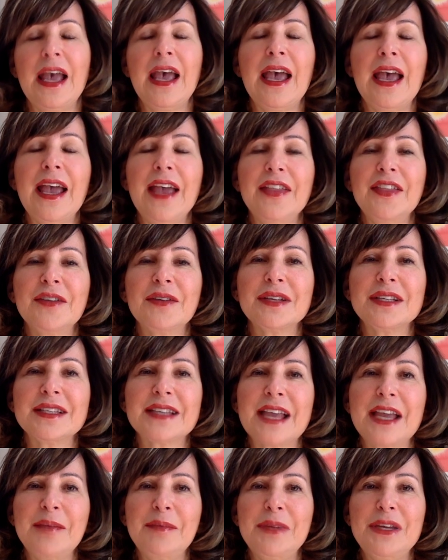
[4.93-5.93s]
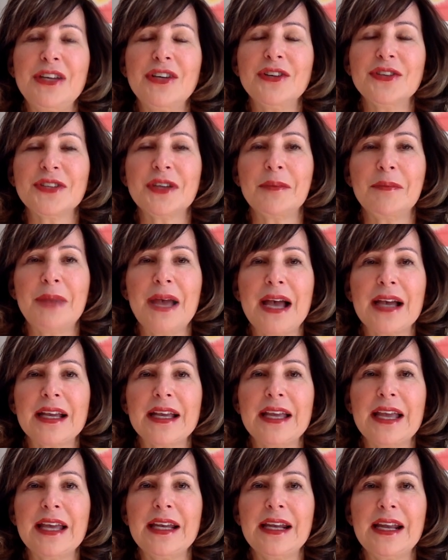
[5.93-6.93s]
Hey there, it's Kate Beeders. I'm back
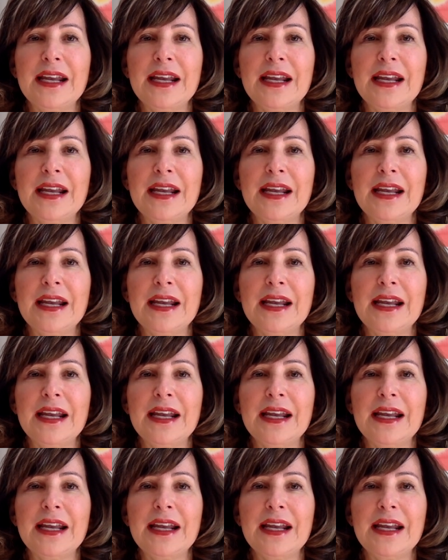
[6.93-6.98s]
again,